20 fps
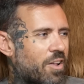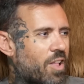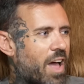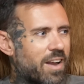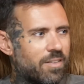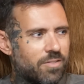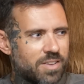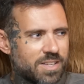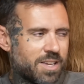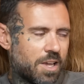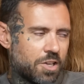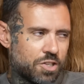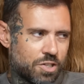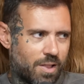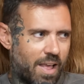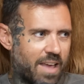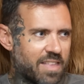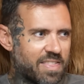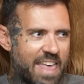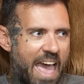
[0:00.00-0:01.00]
a lot of
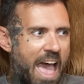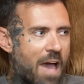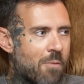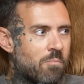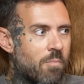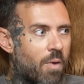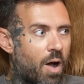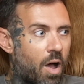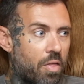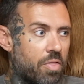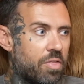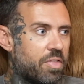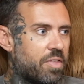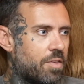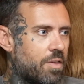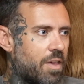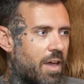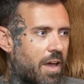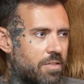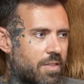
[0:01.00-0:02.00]
attention like that
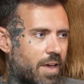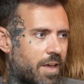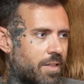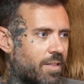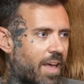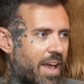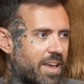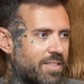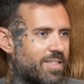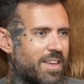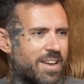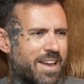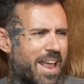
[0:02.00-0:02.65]
month and then like right.